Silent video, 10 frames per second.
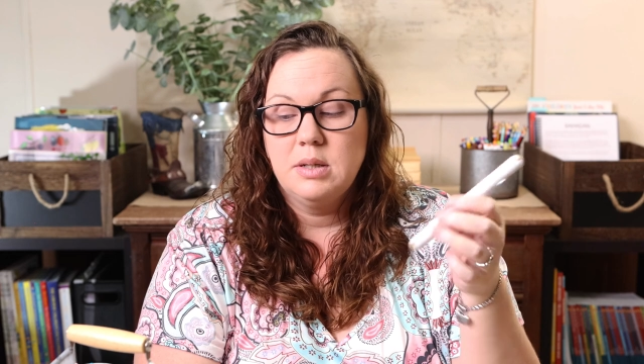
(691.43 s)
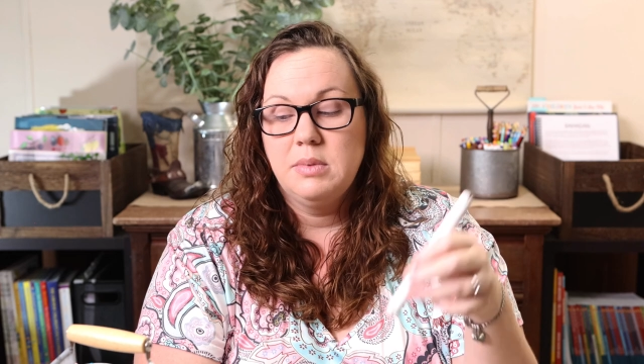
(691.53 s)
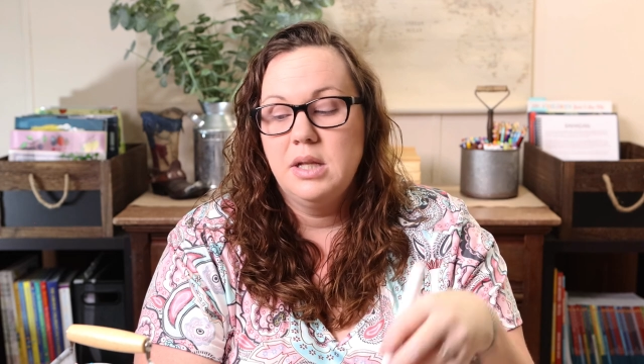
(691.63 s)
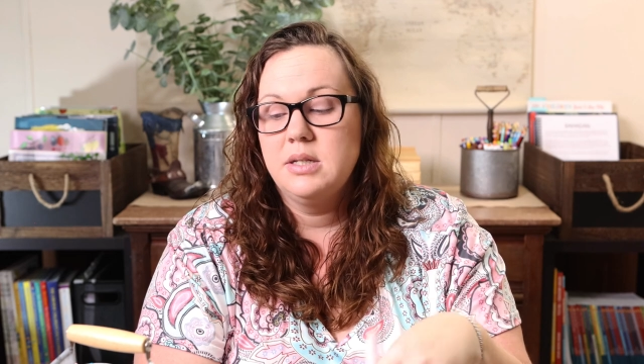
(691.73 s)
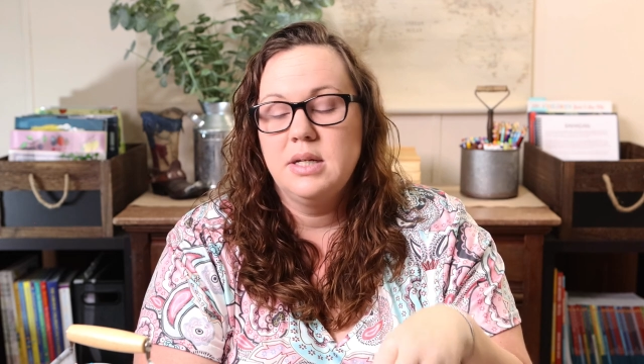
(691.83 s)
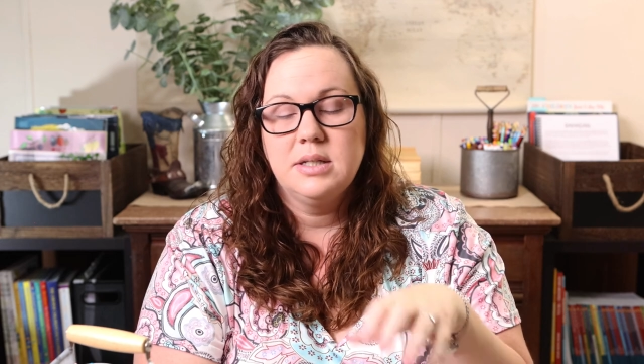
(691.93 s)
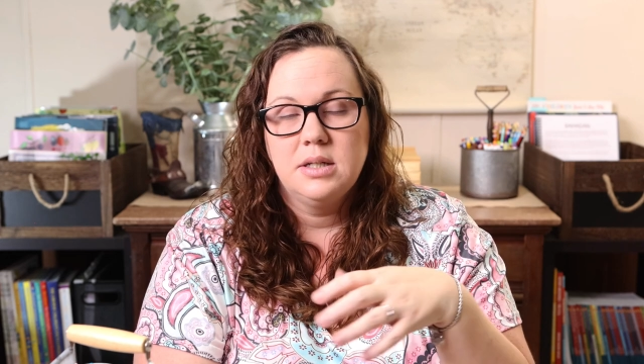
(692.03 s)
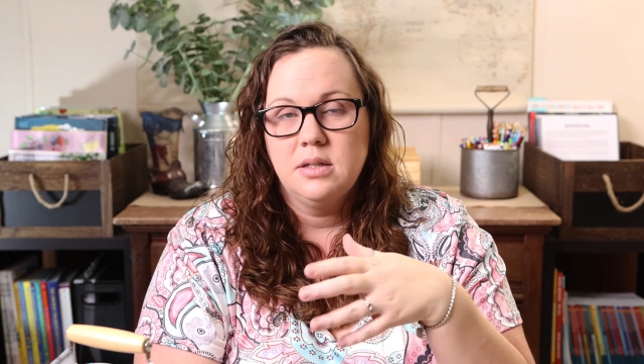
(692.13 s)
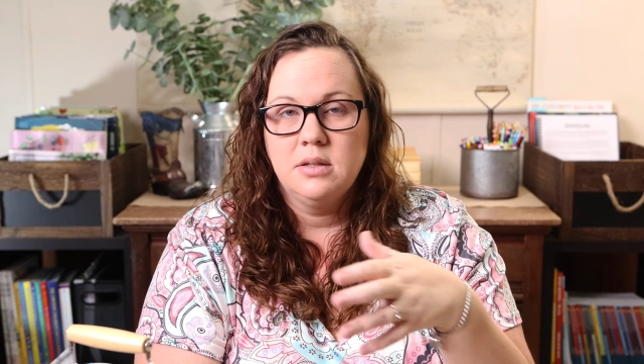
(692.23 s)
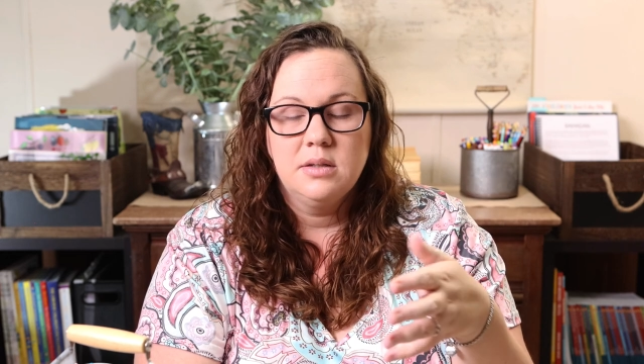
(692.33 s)
I mean, it
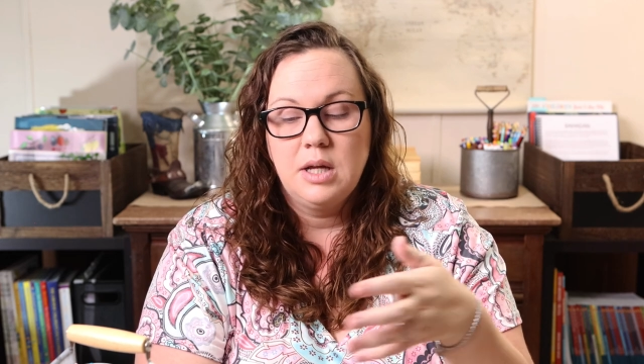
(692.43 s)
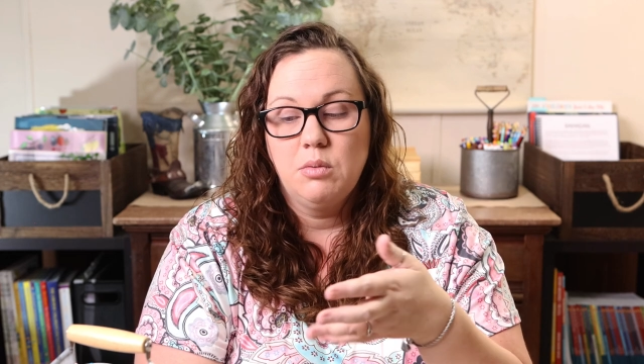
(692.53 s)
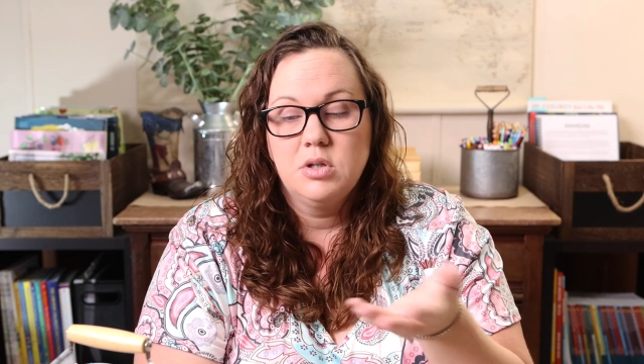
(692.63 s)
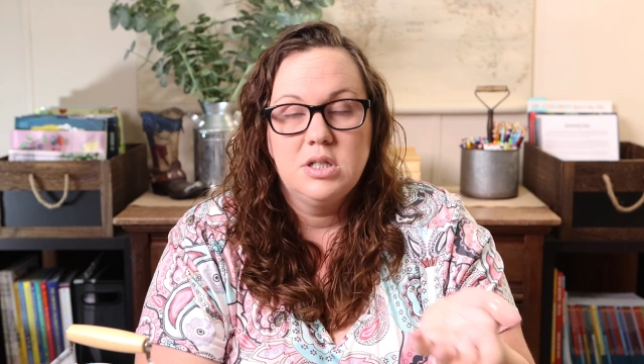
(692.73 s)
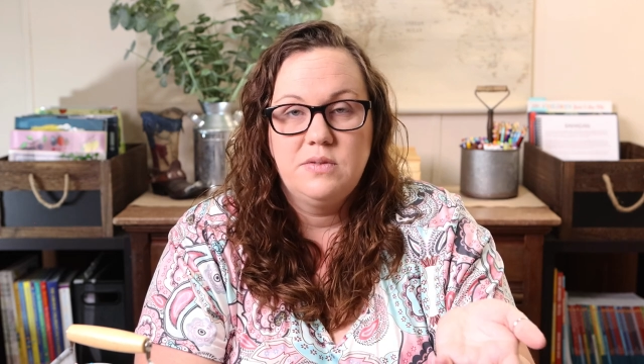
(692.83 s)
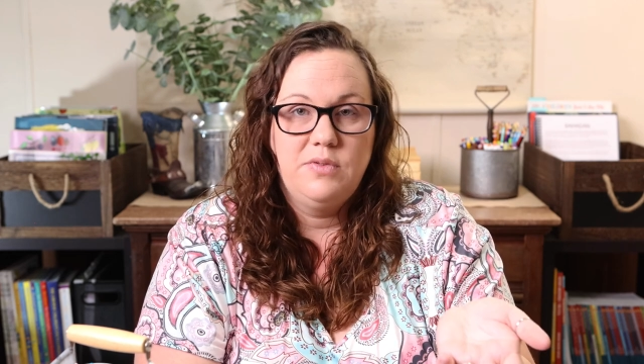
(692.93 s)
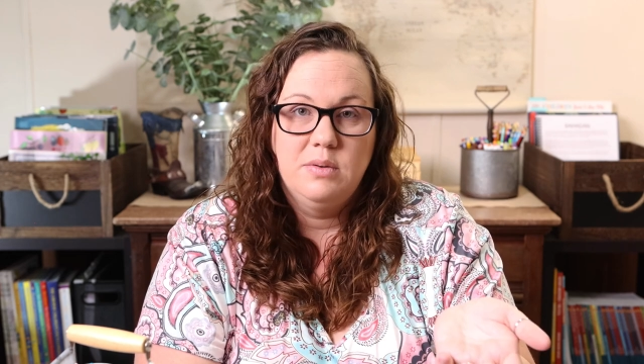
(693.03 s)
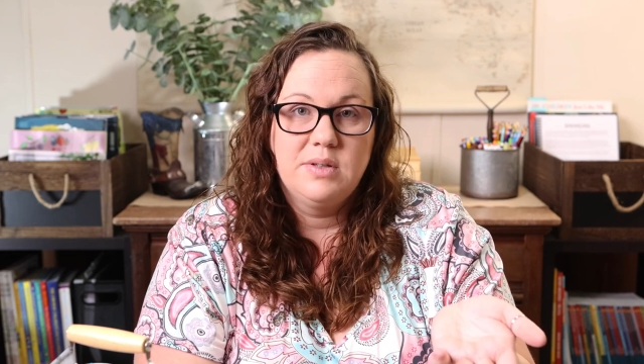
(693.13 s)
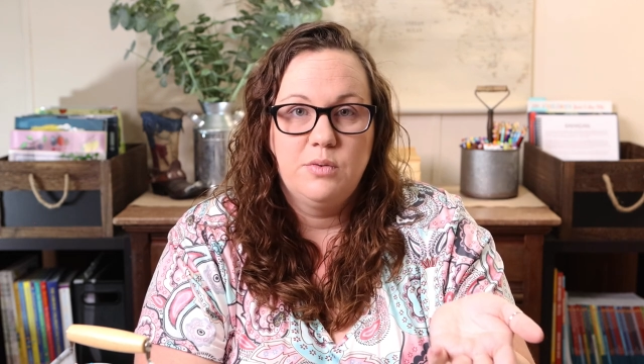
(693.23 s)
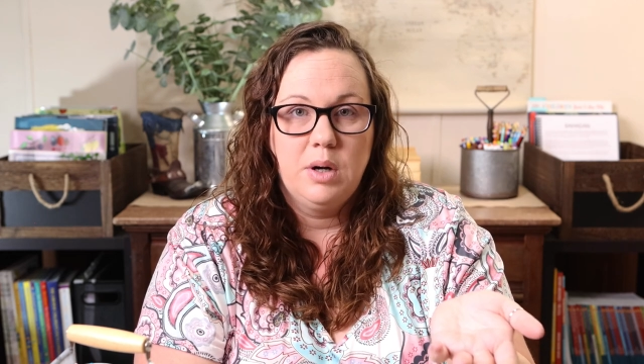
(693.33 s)
doesn't, they were just, it
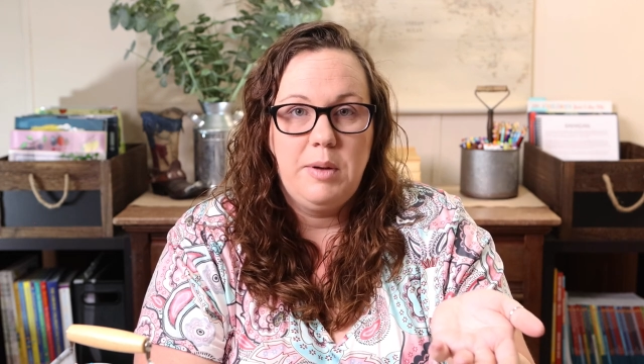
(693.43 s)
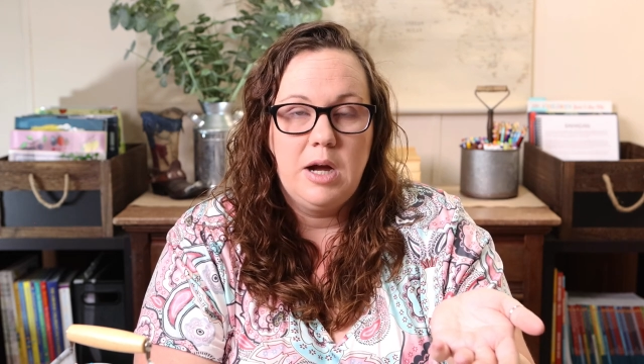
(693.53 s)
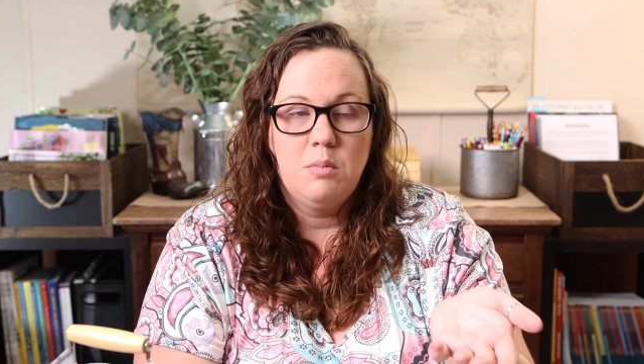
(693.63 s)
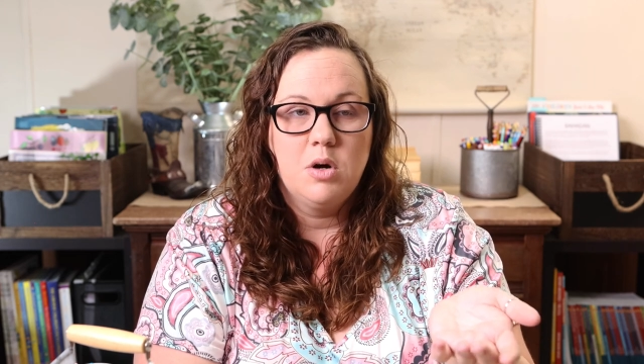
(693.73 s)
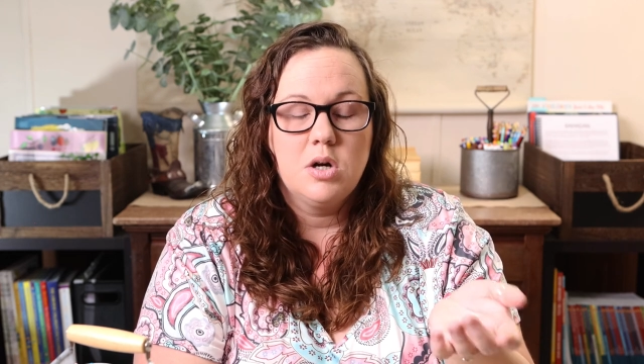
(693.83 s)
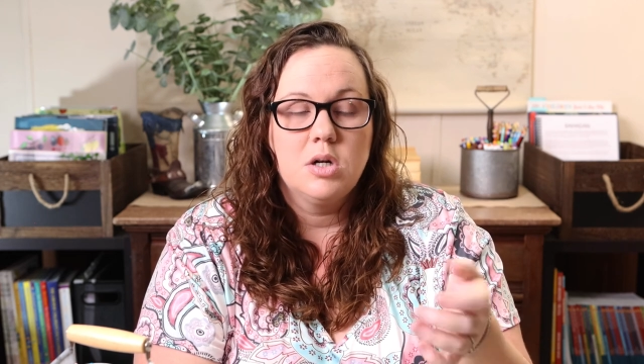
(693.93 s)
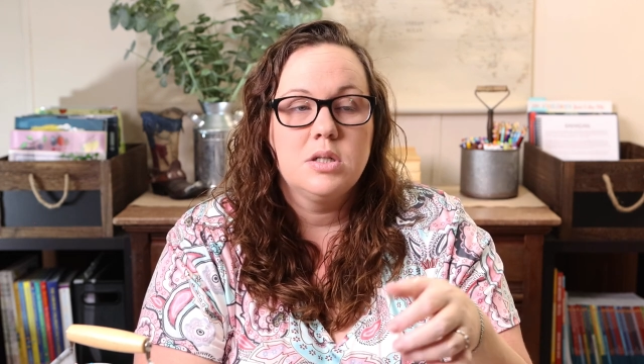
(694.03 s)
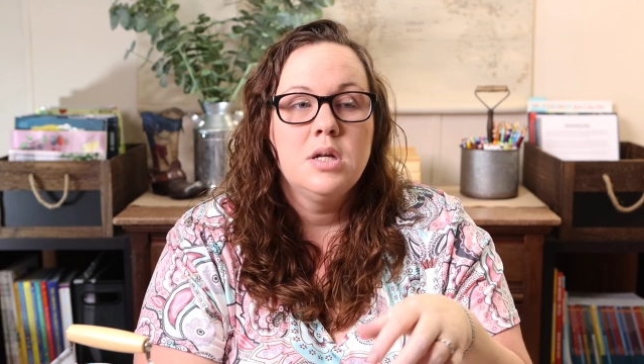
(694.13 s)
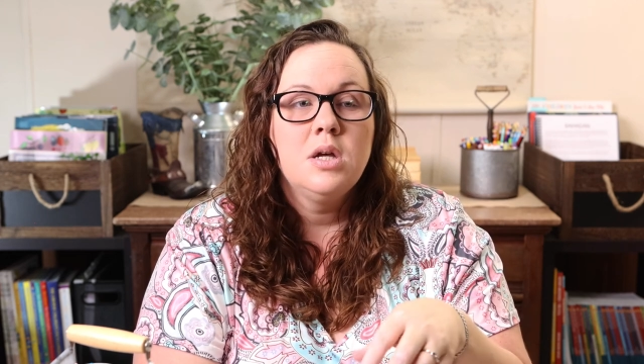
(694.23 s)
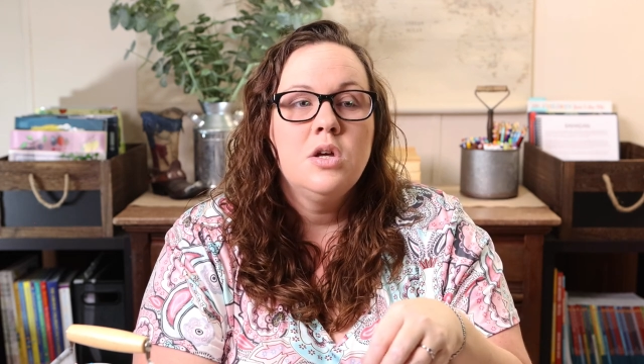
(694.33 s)
was a 40 pack of markers.